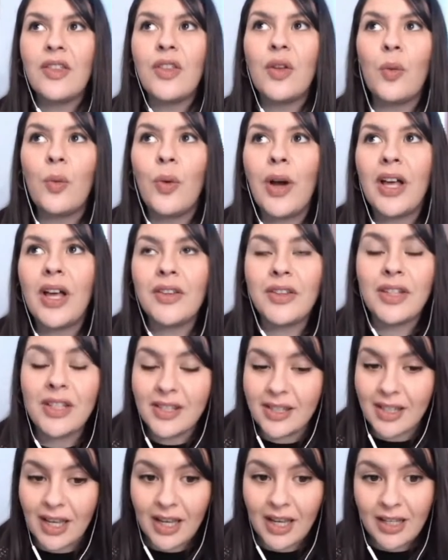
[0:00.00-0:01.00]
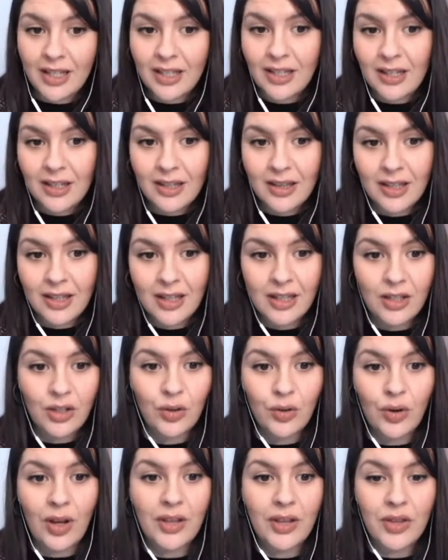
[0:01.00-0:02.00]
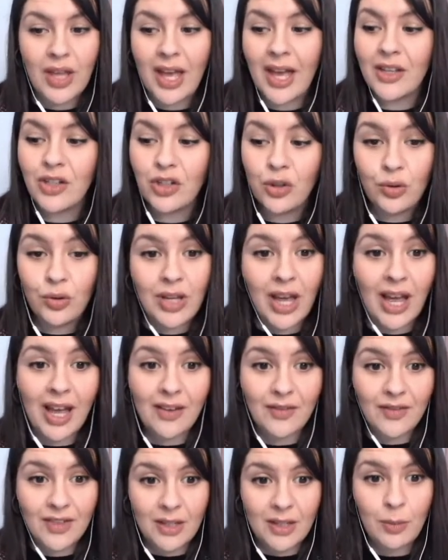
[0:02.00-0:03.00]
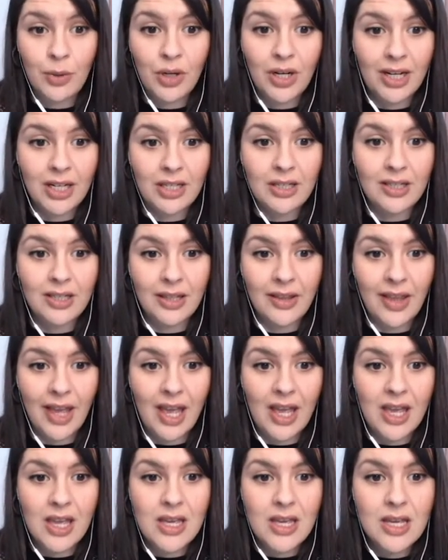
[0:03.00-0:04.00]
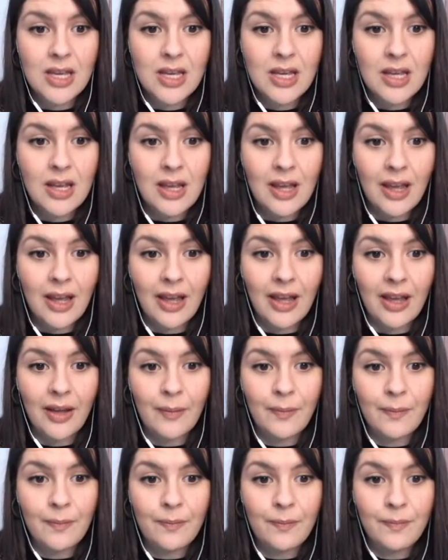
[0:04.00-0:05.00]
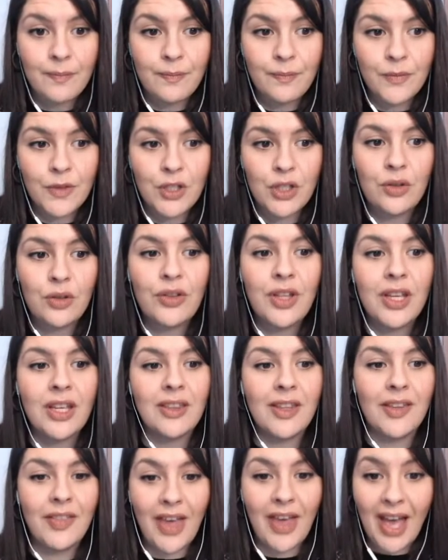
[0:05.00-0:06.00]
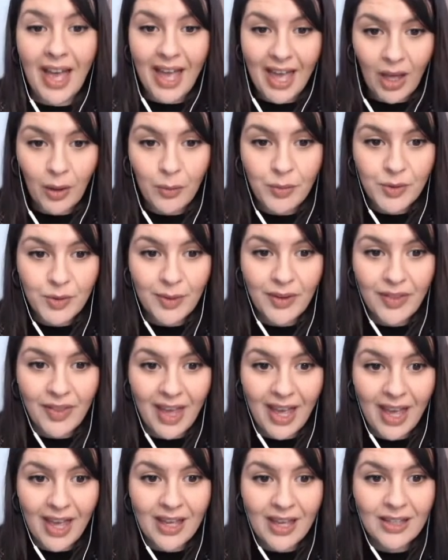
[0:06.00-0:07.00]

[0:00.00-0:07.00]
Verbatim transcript: the wellness side that you, as you dive deeper into that, um, do you think that that helps with that?